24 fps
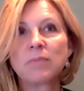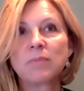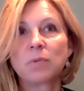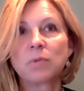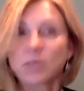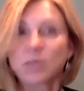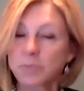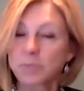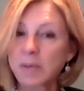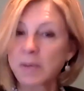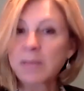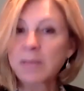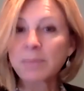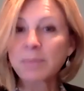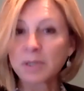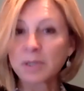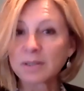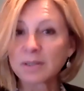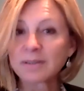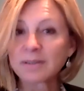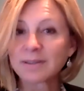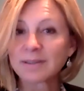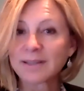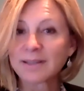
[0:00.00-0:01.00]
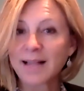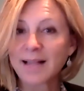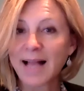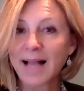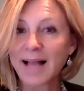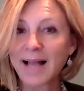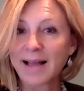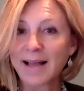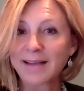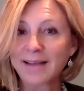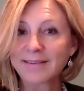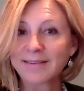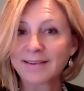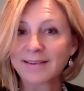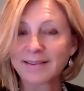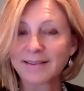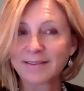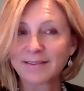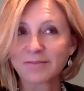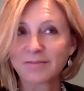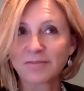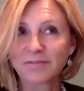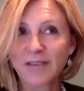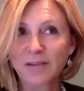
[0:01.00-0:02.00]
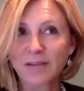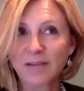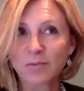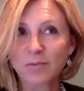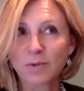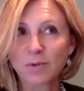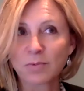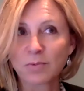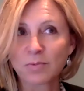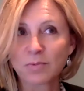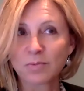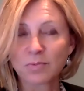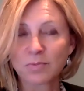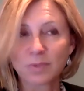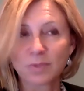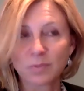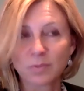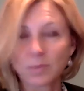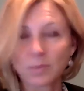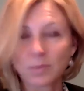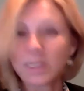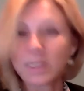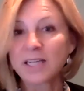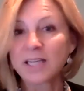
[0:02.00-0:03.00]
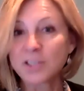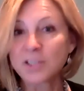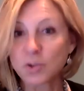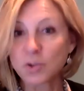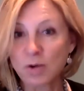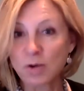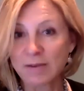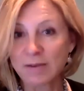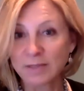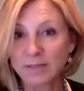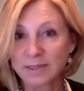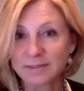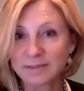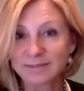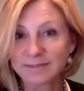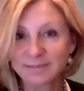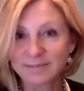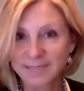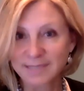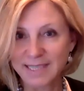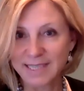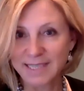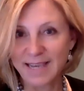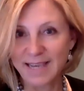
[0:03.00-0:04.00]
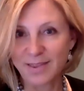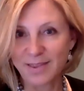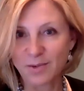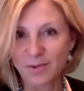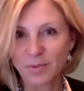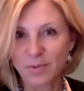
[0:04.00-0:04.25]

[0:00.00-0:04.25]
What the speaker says: which people had, in fact, when we like to travel together,